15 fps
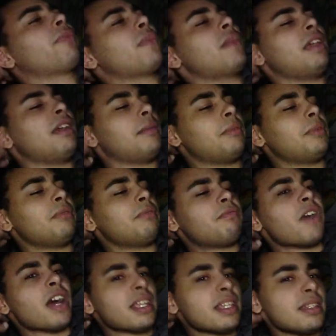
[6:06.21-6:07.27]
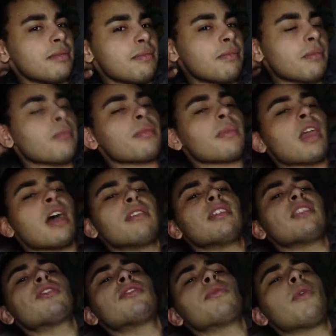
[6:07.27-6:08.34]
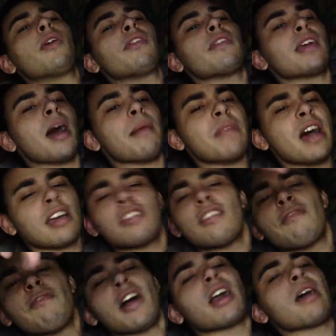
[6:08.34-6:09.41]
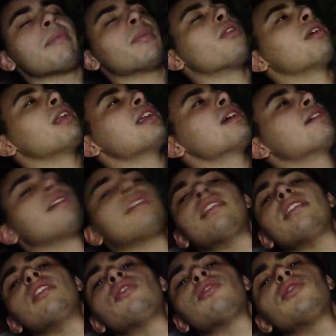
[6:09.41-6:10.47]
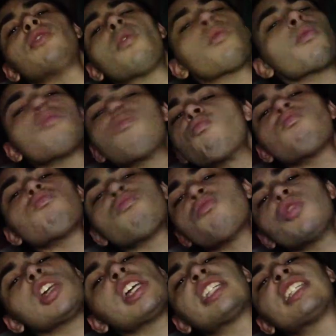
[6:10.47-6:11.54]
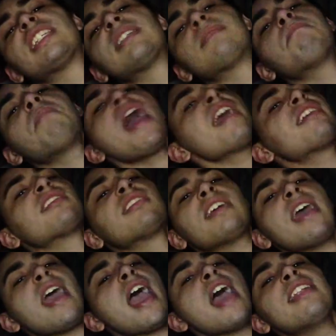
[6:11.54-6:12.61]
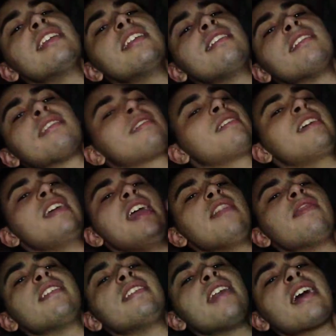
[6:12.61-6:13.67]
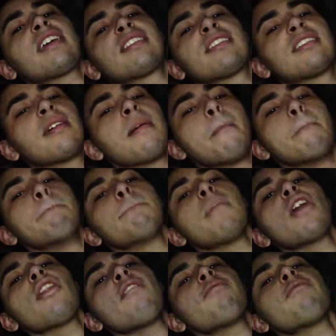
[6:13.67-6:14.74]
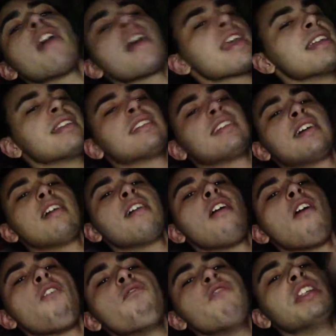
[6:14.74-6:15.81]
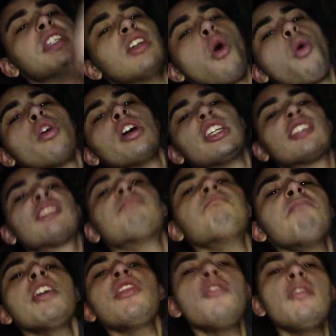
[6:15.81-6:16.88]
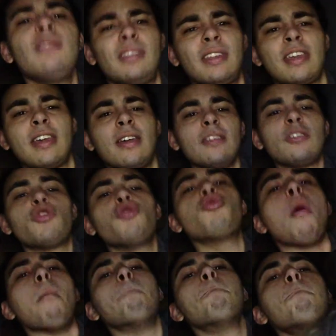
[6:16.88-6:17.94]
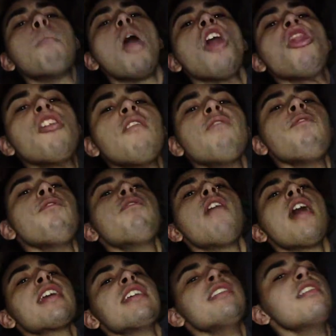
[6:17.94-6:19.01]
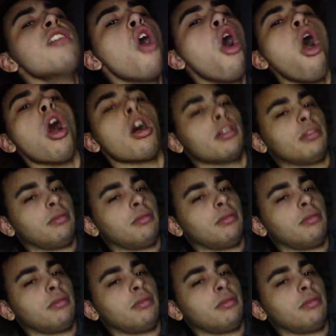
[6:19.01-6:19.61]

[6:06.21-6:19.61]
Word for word: Yeah, but fuck it. This is the one thing I'm not gonna fuck up on. So expect editing in the next motherfucking video. Smithers to the motherfucking R.